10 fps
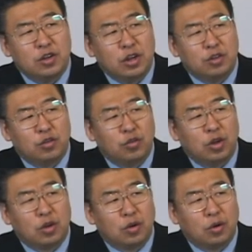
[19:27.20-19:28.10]

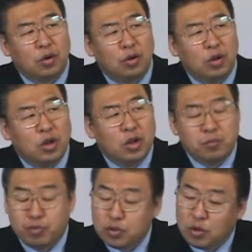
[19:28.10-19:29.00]
Leviticus
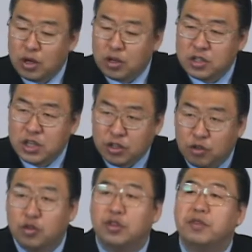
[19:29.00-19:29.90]
chapter 19,
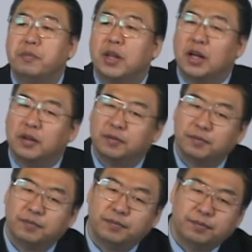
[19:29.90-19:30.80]
verse
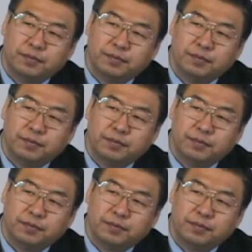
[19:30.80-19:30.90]
18.